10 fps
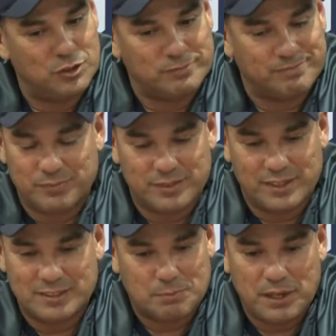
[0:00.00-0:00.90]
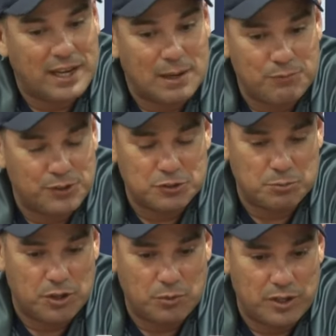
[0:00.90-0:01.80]
Look, it's a big game for us
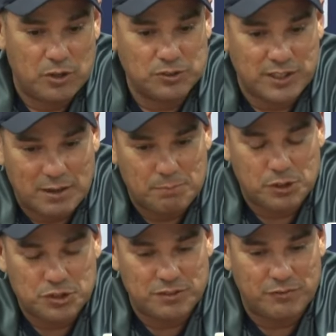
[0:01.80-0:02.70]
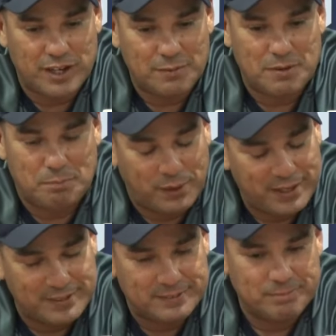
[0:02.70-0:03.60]
tomorrow. We know it's a high pressure environment,
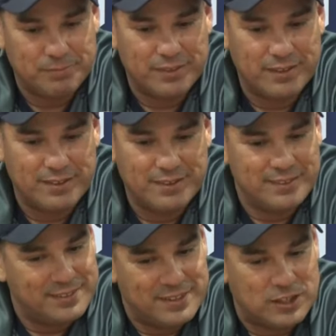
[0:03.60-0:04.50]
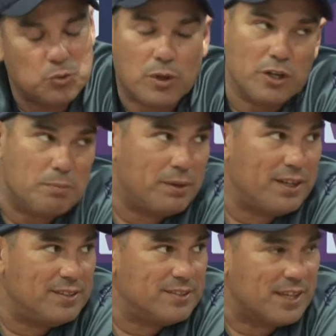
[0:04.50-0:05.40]
but that's why you
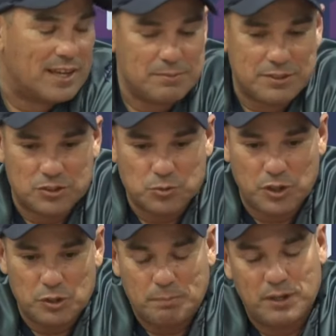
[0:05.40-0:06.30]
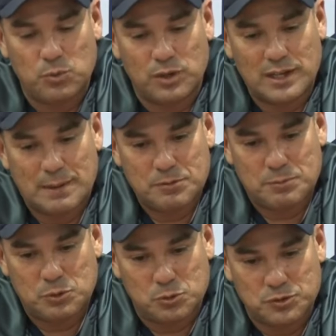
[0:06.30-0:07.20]
play these games. That's why you play World Cups,
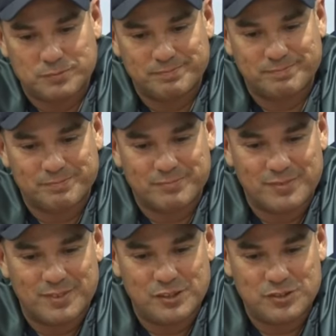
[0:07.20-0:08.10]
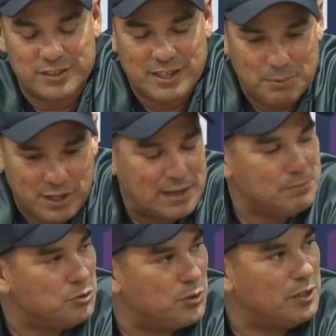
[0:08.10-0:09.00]
because these are the type of
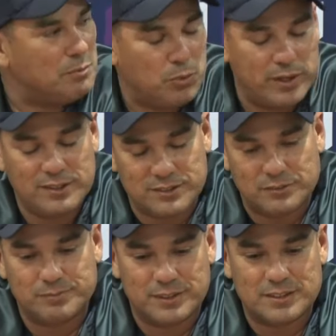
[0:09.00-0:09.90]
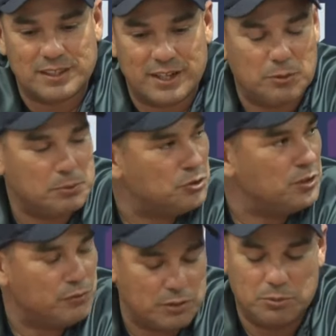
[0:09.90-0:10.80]
games you want to be winning. So it's a great
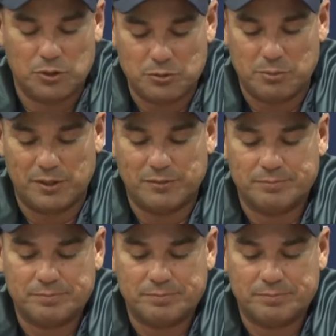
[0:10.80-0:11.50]
opportunity for the boys tomorrow.